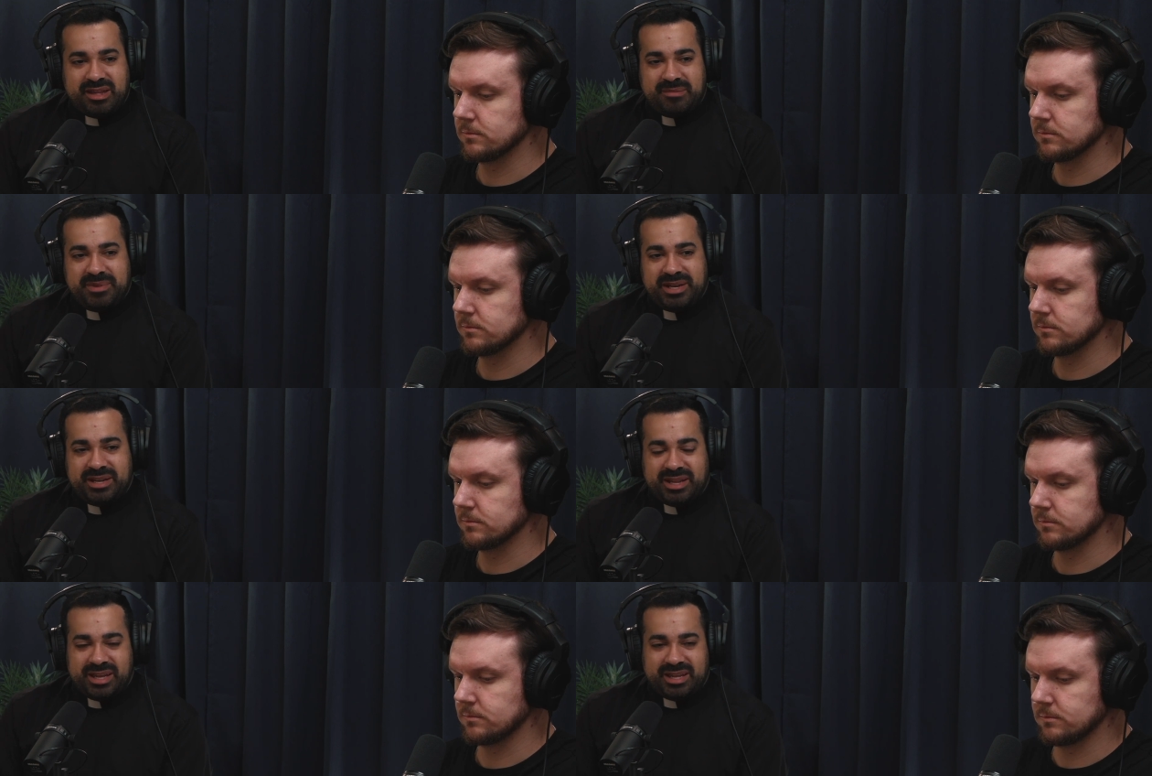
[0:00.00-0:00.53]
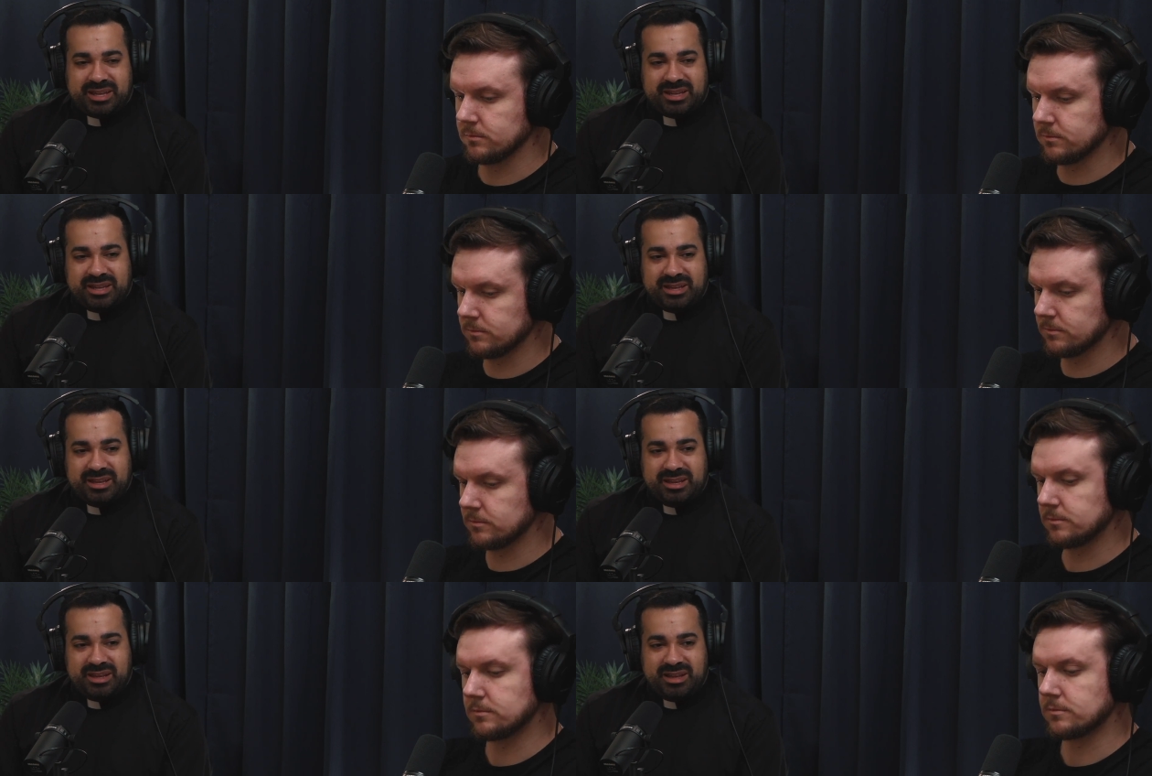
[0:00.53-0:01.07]
Speaker 1: I mean, like
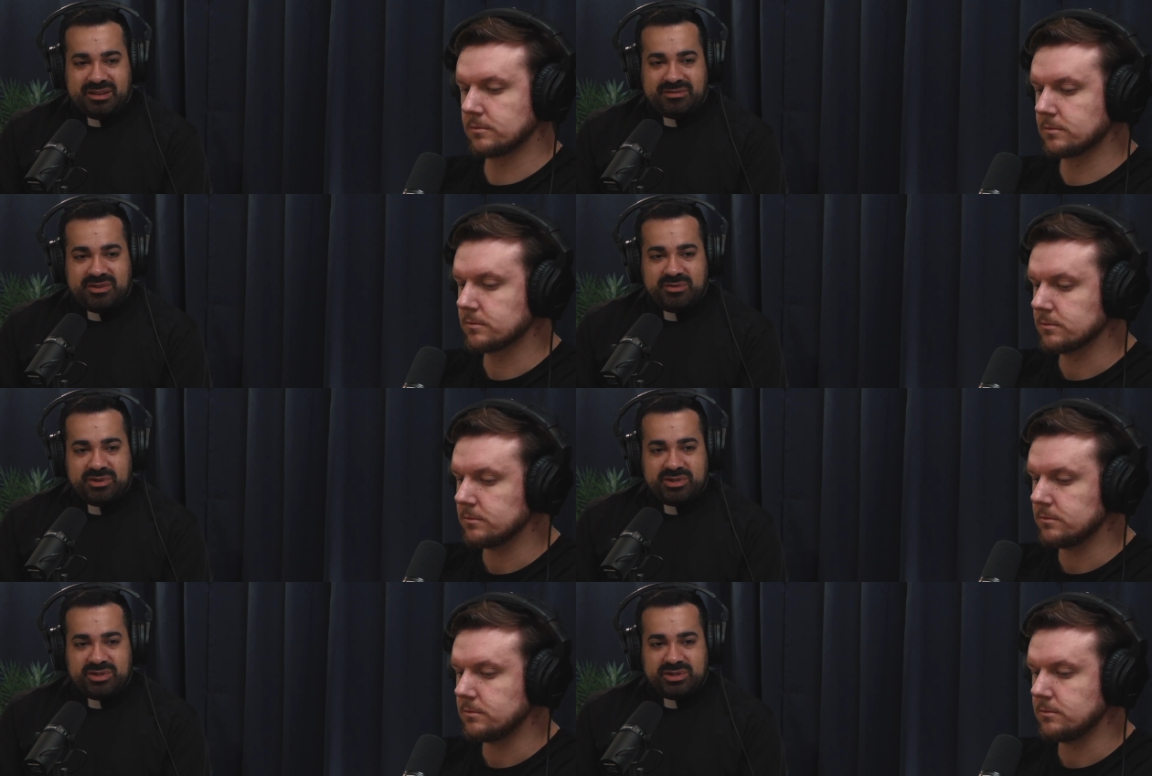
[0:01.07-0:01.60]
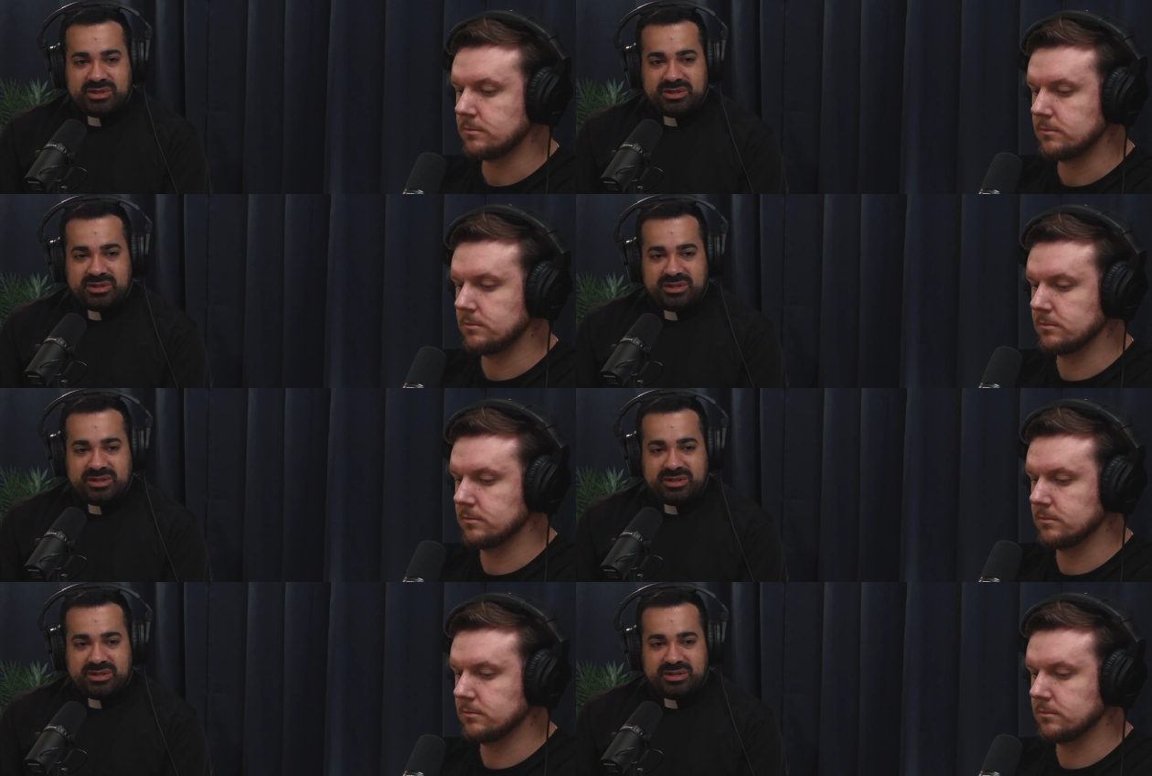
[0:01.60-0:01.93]
if you were to